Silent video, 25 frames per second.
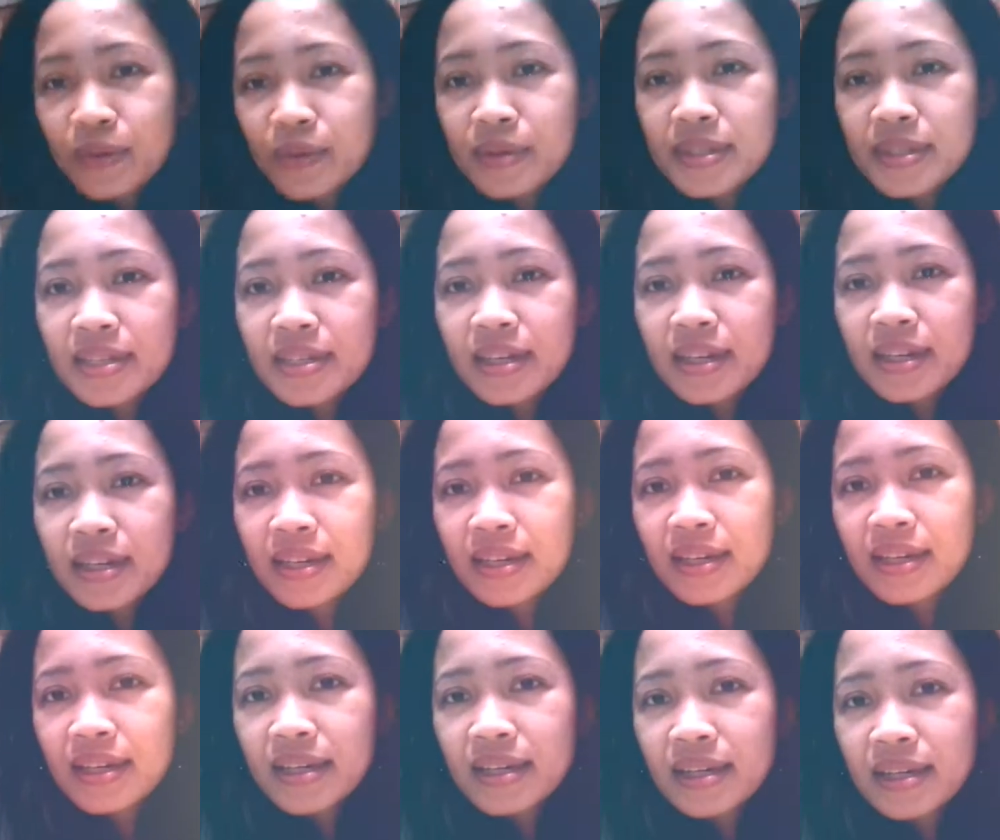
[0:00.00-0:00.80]
because
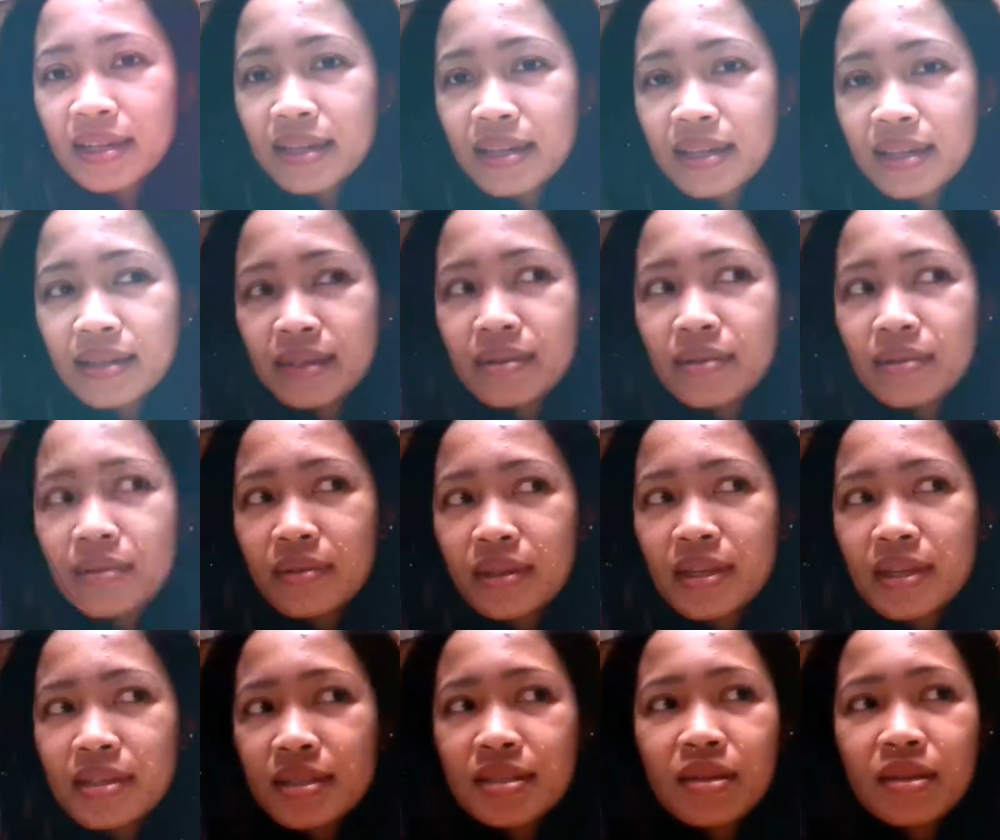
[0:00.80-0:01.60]
uh yeah
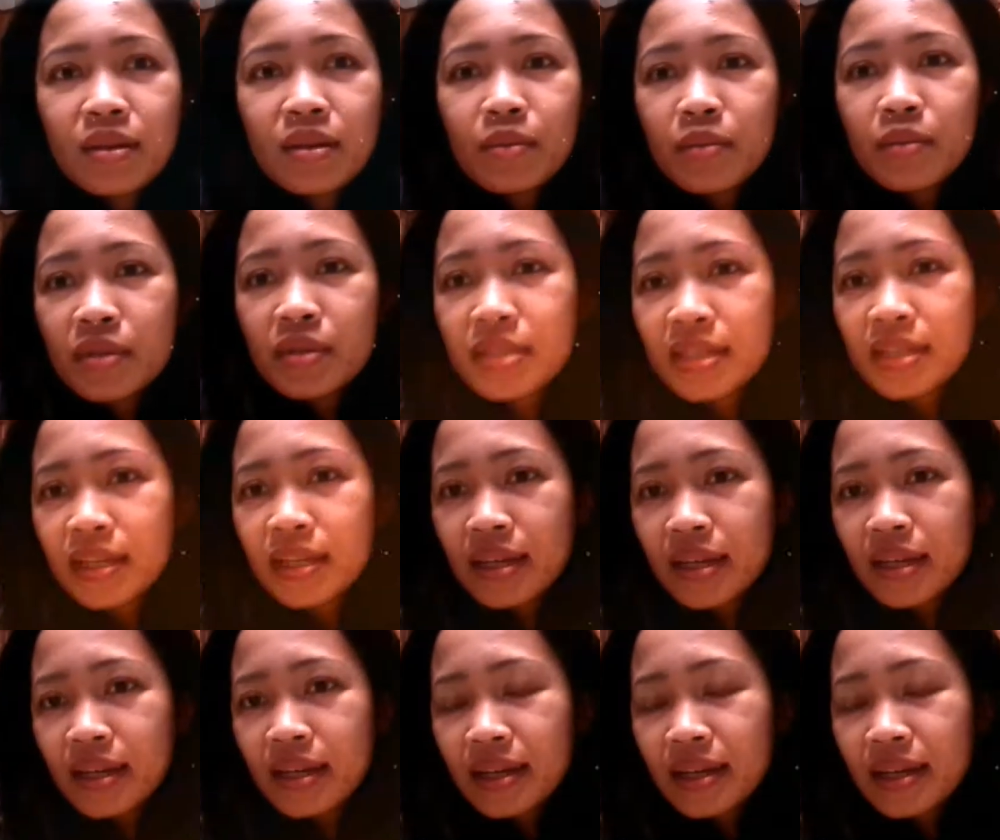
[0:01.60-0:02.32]
it's almost